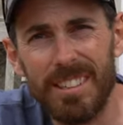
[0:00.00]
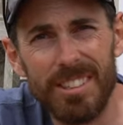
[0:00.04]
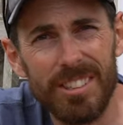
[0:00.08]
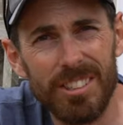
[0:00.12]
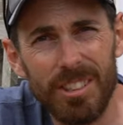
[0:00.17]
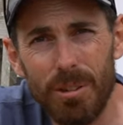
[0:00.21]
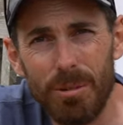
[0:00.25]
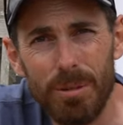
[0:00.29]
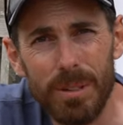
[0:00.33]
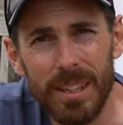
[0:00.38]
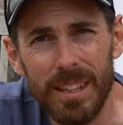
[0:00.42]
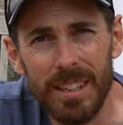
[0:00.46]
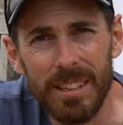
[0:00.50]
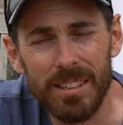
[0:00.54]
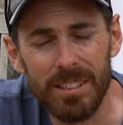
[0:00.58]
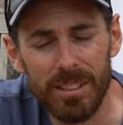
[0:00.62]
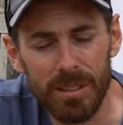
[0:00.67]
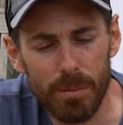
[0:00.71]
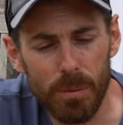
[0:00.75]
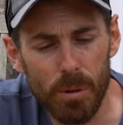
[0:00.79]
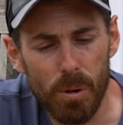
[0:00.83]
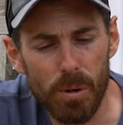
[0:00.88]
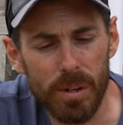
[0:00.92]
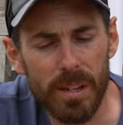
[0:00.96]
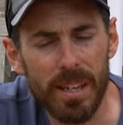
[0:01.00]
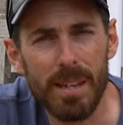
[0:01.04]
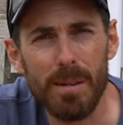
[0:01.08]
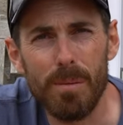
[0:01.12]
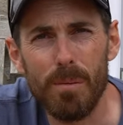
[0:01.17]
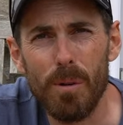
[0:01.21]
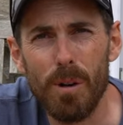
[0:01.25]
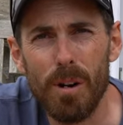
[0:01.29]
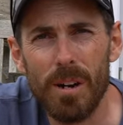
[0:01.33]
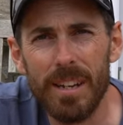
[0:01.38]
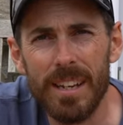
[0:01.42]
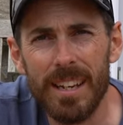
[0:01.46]
soak it in some more
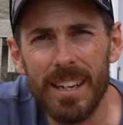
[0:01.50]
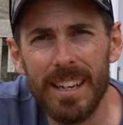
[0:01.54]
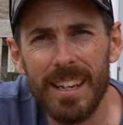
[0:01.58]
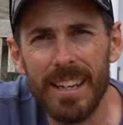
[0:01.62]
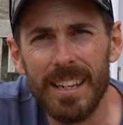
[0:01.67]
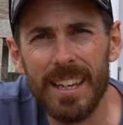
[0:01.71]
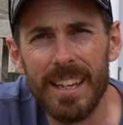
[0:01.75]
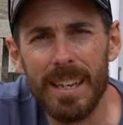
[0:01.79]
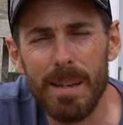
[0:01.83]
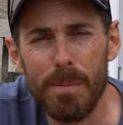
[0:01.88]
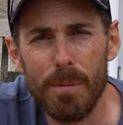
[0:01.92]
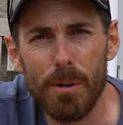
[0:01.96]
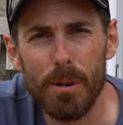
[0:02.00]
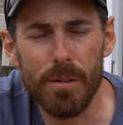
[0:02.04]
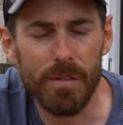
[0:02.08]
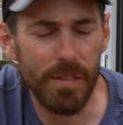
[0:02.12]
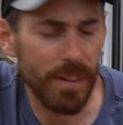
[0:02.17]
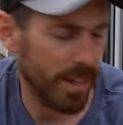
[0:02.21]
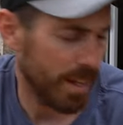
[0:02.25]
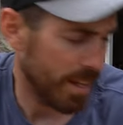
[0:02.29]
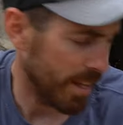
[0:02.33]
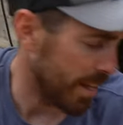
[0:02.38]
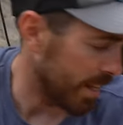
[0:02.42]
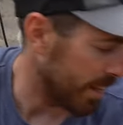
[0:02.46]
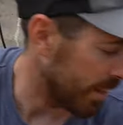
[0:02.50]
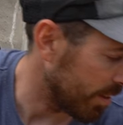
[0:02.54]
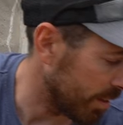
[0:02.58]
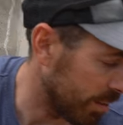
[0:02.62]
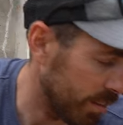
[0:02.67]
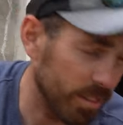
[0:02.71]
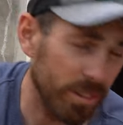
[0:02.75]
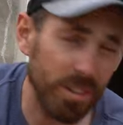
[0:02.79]
keep working it keep moving it and